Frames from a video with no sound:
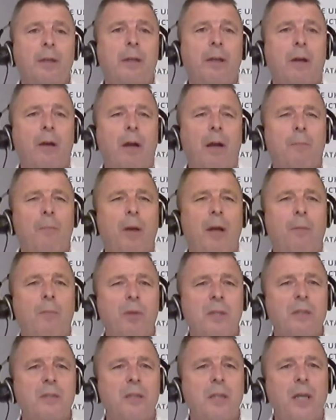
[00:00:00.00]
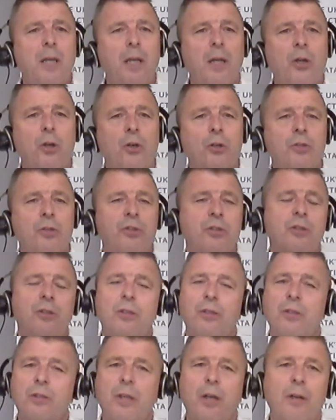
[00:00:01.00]
You know, and we're seeing costs
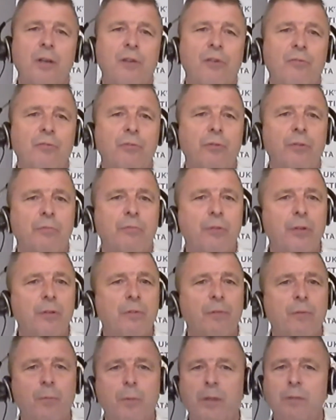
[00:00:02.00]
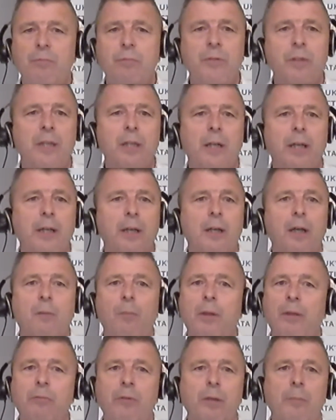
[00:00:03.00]
just going through the roof. We really are,
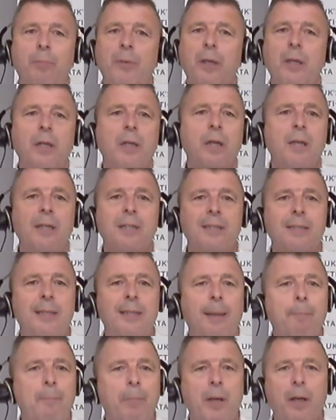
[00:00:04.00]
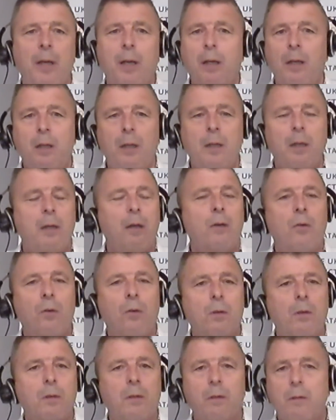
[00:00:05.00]
whether it be timber
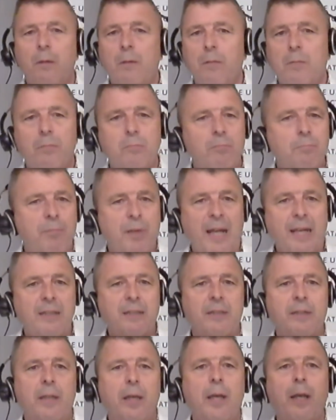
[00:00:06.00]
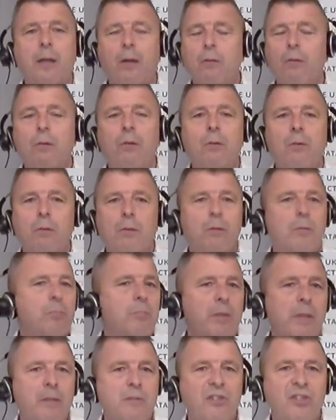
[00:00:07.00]
or plastic or
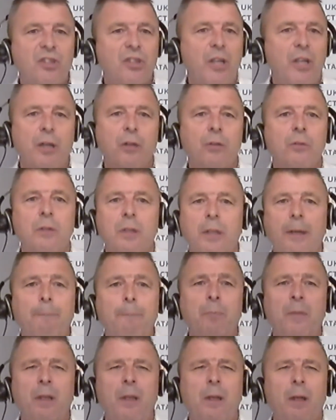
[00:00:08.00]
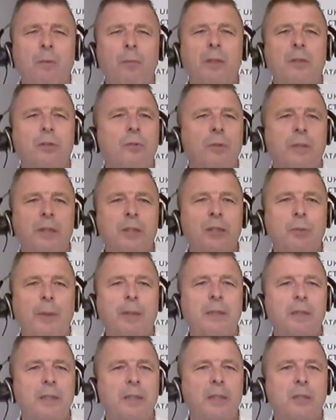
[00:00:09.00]
steel. You know, we're talking
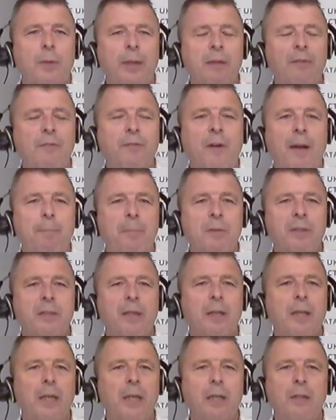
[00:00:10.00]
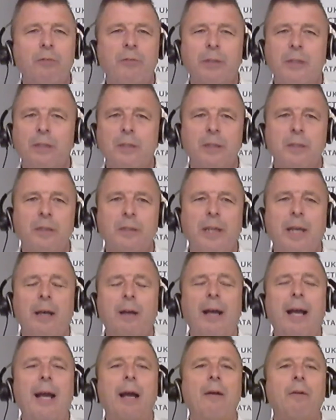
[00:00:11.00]
20, 25% increases. Now,
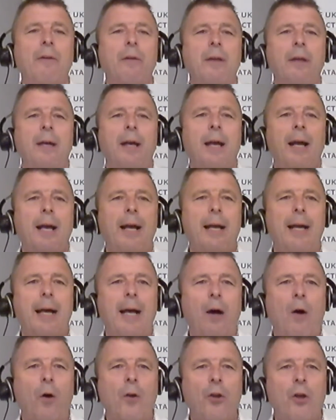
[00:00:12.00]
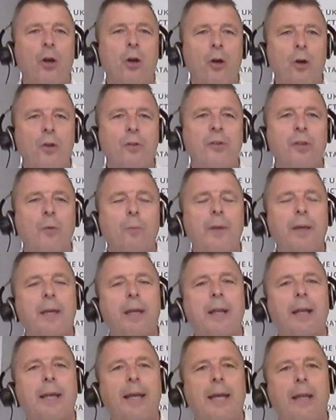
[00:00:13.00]
how on earth are we
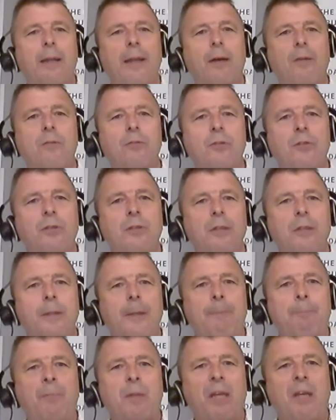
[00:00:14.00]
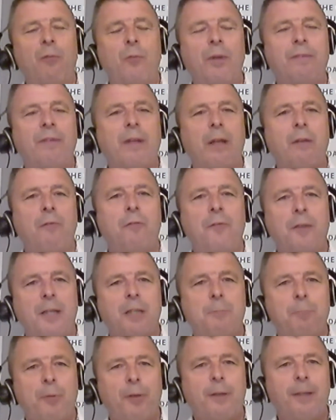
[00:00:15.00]
going to get those, if we've done a
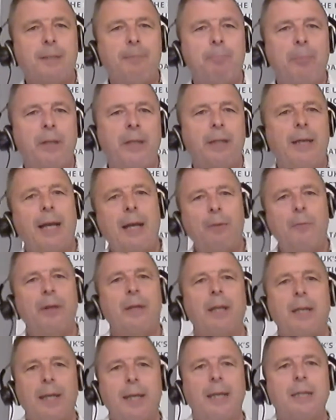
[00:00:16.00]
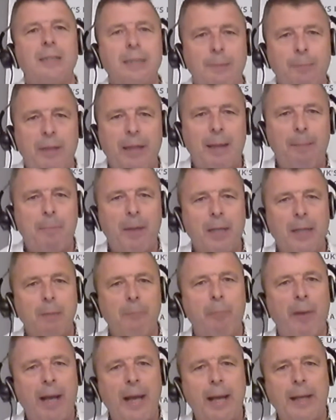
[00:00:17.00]
fixed price bid, how are we going to get some of that money
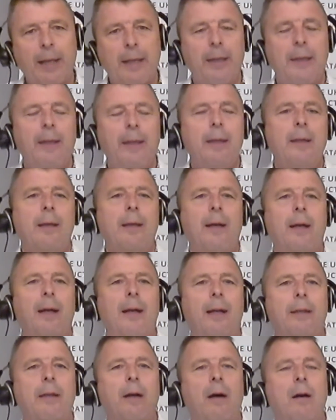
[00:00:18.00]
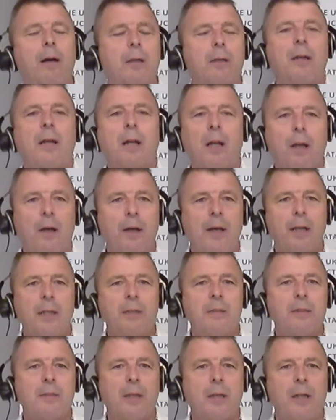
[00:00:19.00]
back? And are
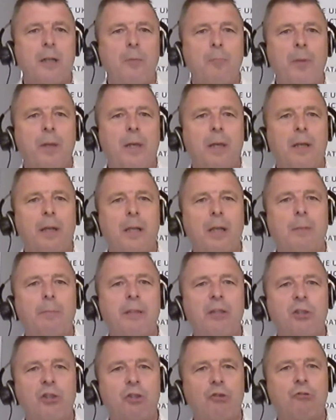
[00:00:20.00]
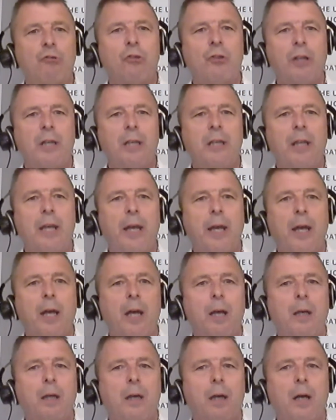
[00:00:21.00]
clients going to be a little bit strong in their